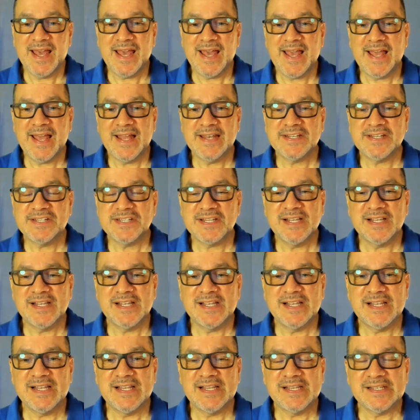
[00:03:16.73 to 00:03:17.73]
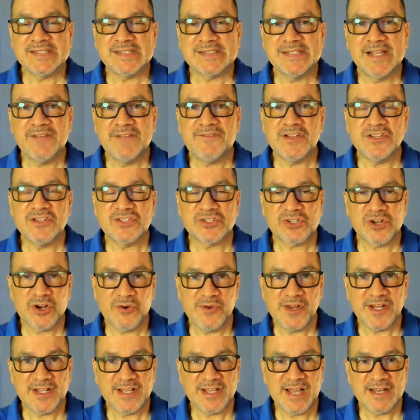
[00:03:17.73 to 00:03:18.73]
and Sniff and
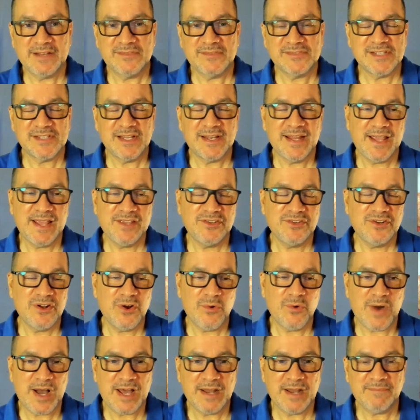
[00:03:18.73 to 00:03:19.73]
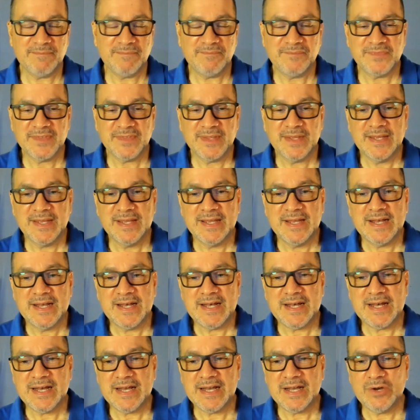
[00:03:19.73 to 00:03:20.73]
Scurry kind of said, hey, you know what?
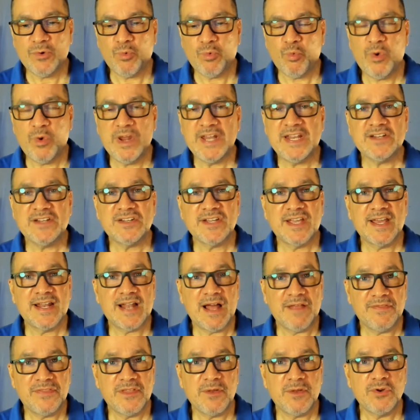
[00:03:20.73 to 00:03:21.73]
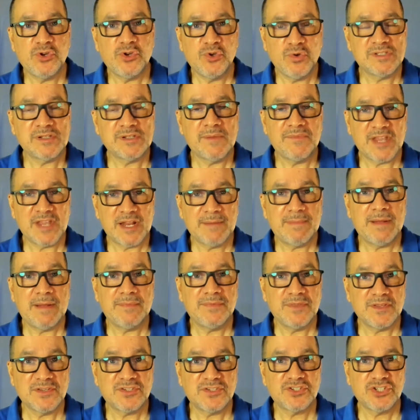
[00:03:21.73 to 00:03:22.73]
We need to get out there and do something
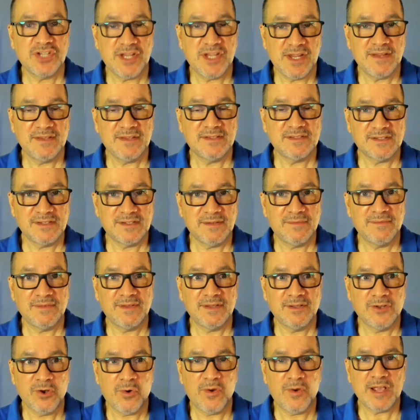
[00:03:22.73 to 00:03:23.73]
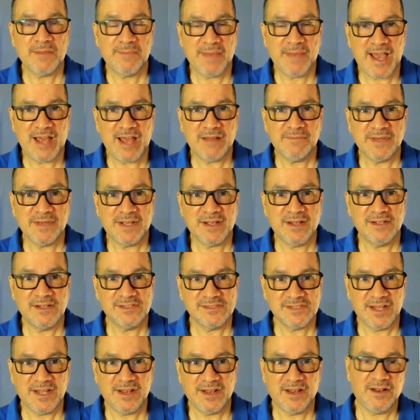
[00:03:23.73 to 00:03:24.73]
about this cheese going bad,
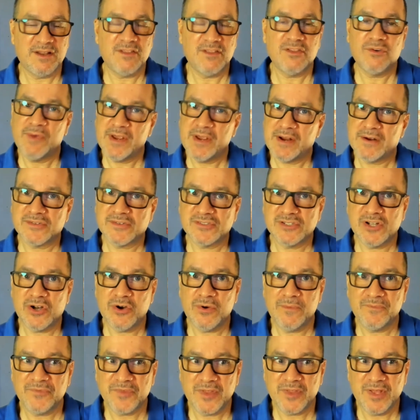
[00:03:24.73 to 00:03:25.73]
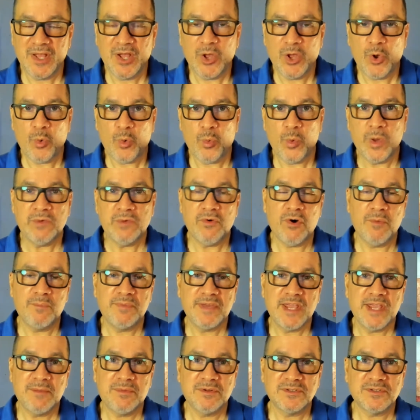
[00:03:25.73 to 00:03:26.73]
because in another week or so, we won't
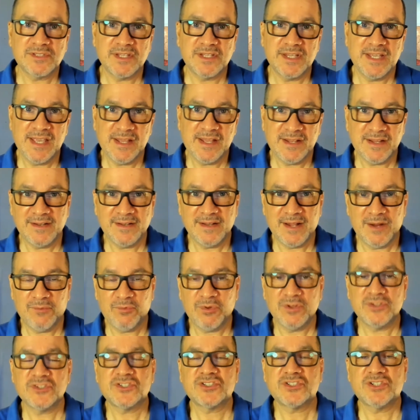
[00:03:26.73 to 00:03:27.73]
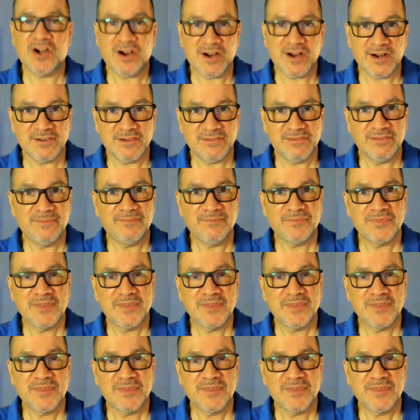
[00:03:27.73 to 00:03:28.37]
be able to eat it and we'll starve.